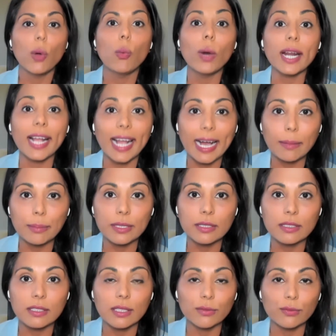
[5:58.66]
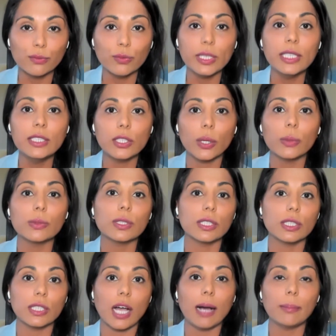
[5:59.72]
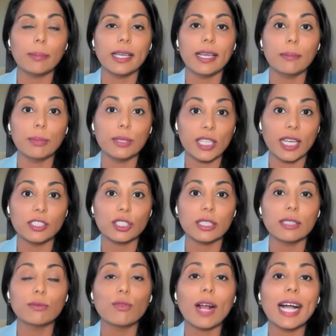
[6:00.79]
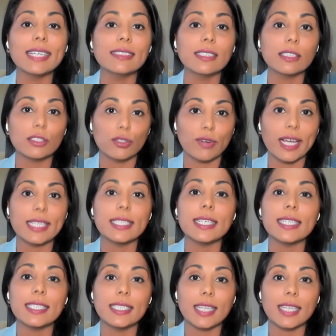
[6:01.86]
what happens if we don't stop a potentially rising trend in